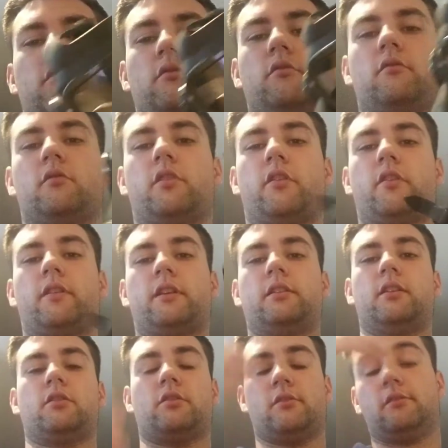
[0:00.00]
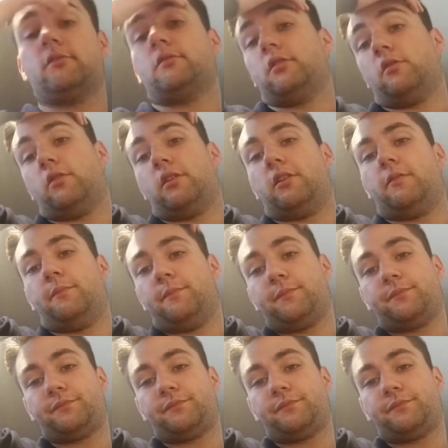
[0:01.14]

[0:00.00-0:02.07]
current condition. So,